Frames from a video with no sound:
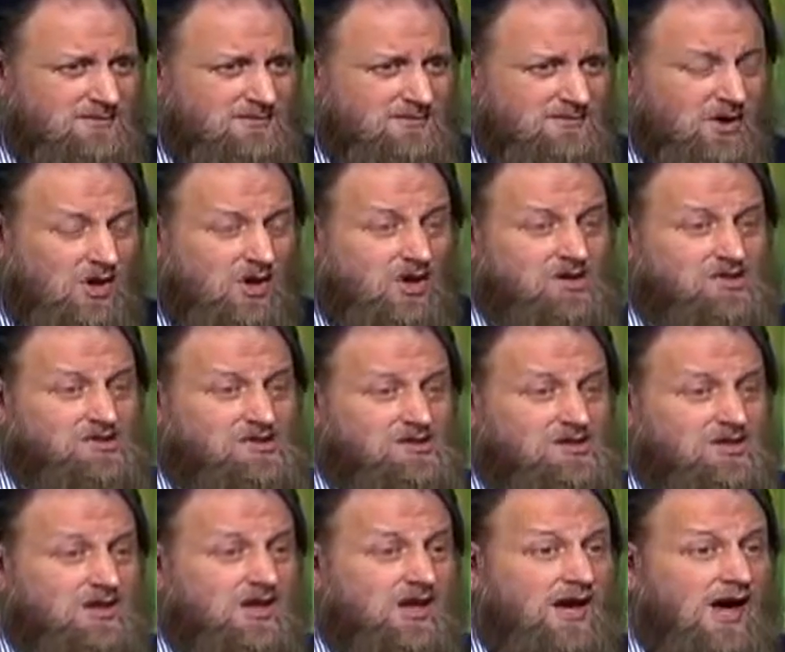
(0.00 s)
Because
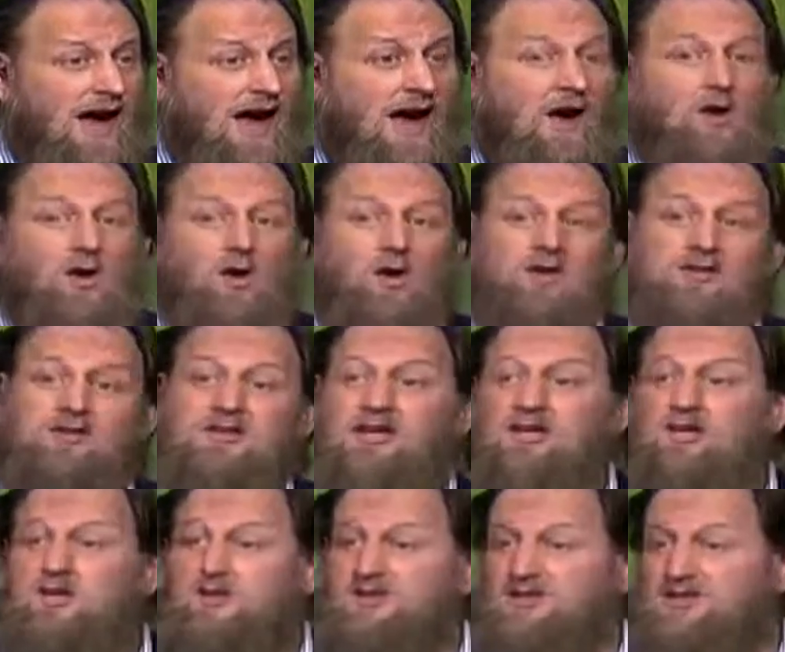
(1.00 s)
how long did it
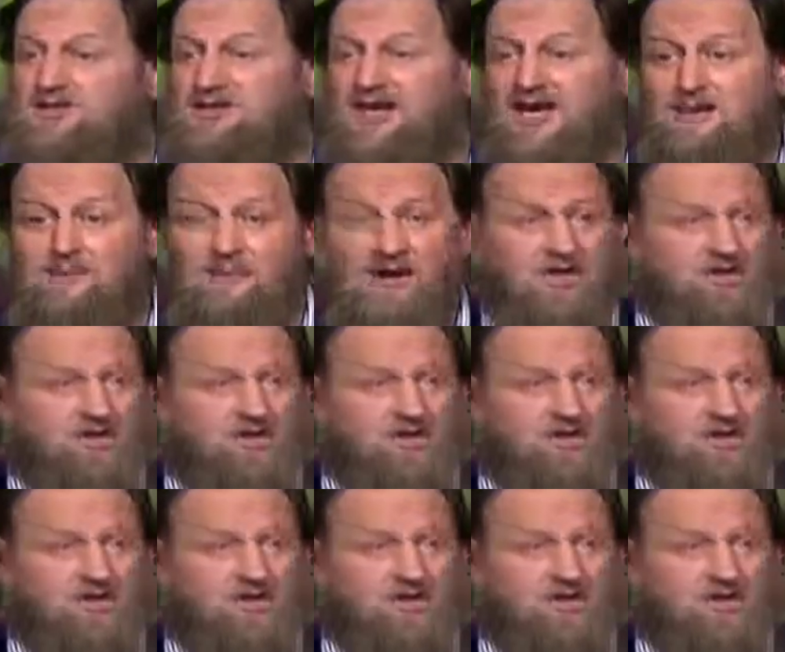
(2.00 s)
used to take by